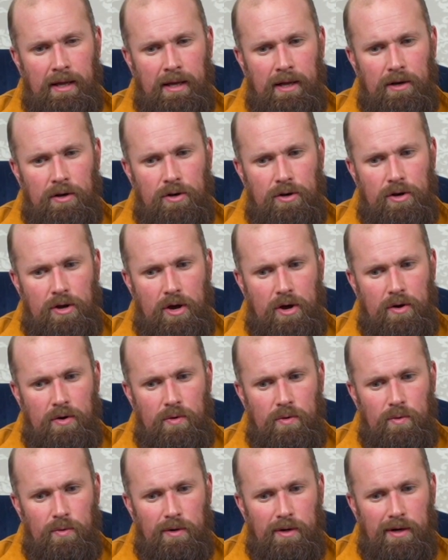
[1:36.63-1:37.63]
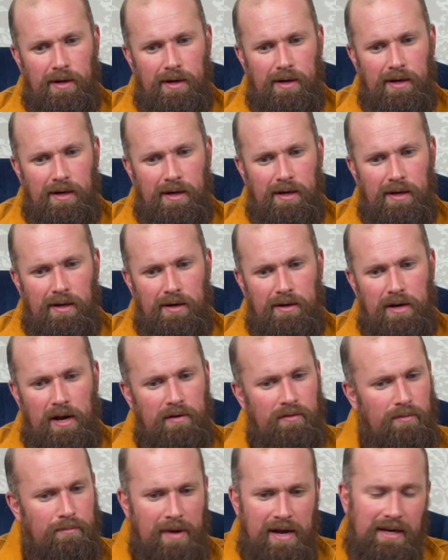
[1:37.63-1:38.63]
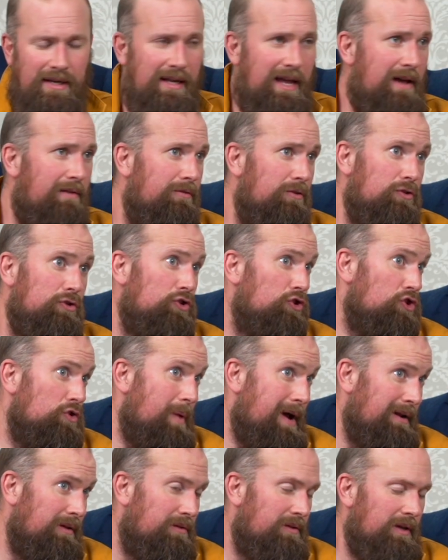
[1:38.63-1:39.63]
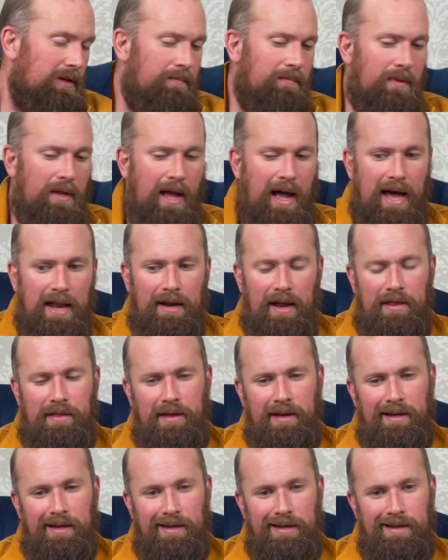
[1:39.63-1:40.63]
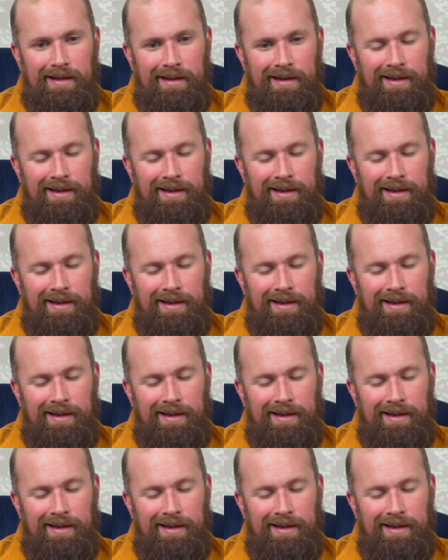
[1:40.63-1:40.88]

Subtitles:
none of them made any effort to do anything. And I think